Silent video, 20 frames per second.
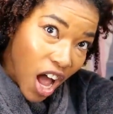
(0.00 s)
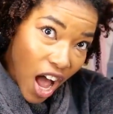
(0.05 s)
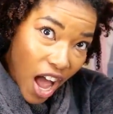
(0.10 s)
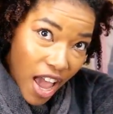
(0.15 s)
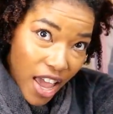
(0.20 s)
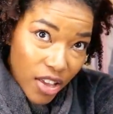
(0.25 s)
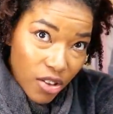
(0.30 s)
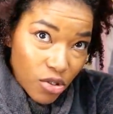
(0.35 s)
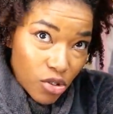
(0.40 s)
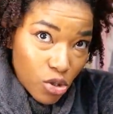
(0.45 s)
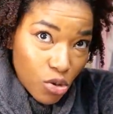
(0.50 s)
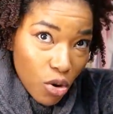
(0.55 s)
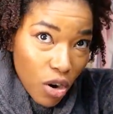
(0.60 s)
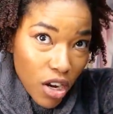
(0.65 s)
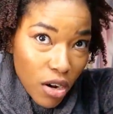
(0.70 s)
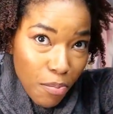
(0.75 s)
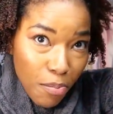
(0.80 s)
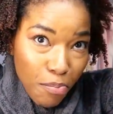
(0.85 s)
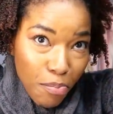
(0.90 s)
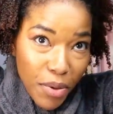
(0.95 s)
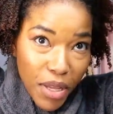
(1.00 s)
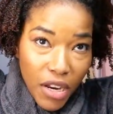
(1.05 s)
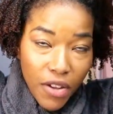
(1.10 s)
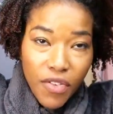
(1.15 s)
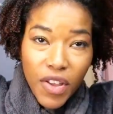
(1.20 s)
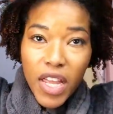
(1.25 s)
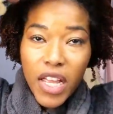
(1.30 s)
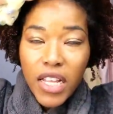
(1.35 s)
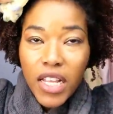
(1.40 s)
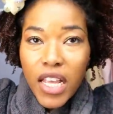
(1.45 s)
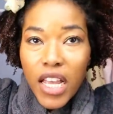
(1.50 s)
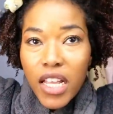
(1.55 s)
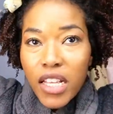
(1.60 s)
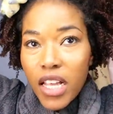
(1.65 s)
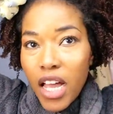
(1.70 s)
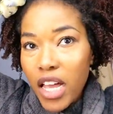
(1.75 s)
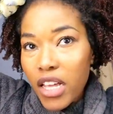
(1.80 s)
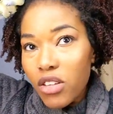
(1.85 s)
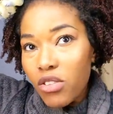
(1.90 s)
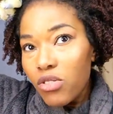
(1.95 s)
I used quite a bit of it
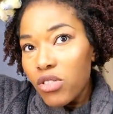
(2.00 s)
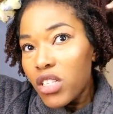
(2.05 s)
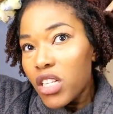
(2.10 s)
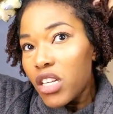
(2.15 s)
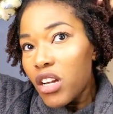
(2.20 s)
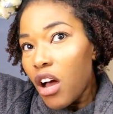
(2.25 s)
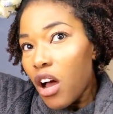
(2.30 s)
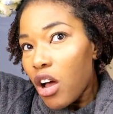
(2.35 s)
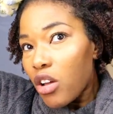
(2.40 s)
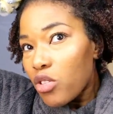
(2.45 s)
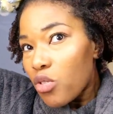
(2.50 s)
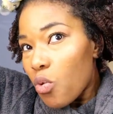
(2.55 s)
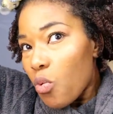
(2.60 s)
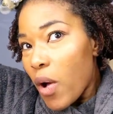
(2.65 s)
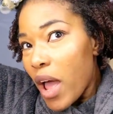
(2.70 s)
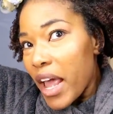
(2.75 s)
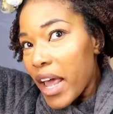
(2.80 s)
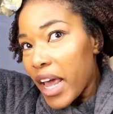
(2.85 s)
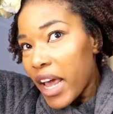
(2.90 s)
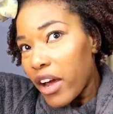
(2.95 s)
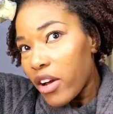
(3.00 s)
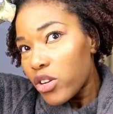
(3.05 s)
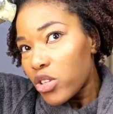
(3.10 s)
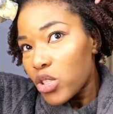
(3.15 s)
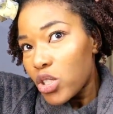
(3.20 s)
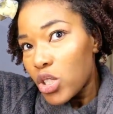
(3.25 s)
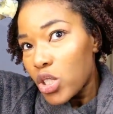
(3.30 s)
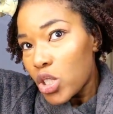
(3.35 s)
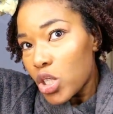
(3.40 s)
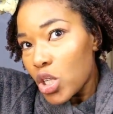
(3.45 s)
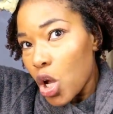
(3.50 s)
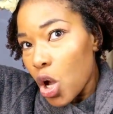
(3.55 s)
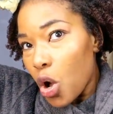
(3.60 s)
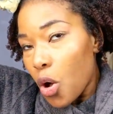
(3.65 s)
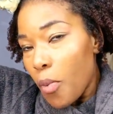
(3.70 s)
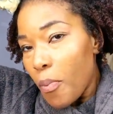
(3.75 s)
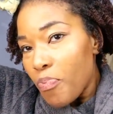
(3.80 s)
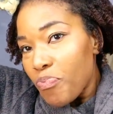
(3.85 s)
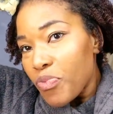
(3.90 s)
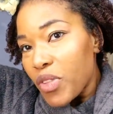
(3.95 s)
and I used it on wet hair.
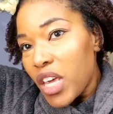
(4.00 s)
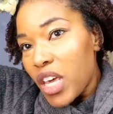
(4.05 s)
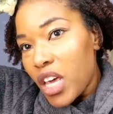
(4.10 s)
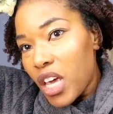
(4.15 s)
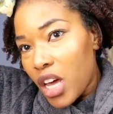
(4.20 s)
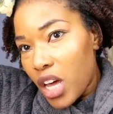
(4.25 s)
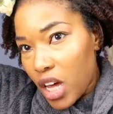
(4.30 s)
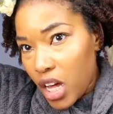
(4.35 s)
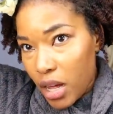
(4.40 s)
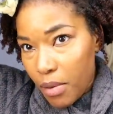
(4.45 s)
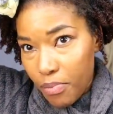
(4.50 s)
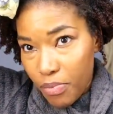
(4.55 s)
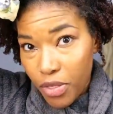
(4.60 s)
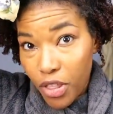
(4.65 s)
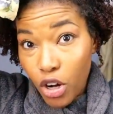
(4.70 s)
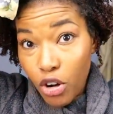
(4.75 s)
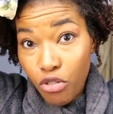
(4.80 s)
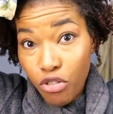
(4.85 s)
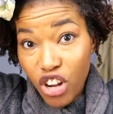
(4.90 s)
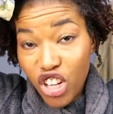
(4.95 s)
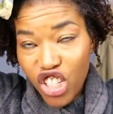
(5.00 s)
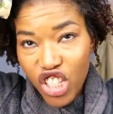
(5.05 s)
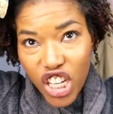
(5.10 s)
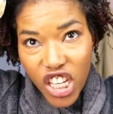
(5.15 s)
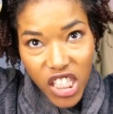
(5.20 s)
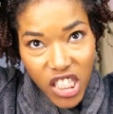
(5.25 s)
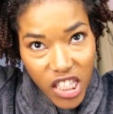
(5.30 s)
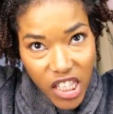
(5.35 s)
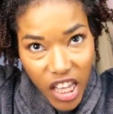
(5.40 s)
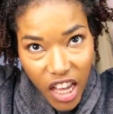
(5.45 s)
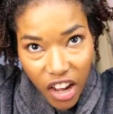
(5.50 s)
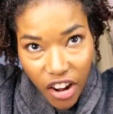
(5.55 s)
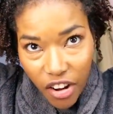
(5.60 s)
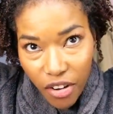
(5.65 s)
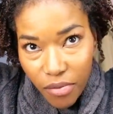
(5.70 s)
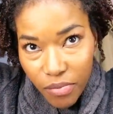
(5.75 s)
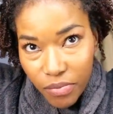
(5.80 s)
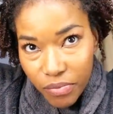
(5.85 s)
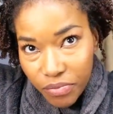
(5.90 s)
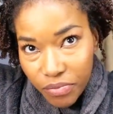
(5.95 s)
So um, the crunch is there.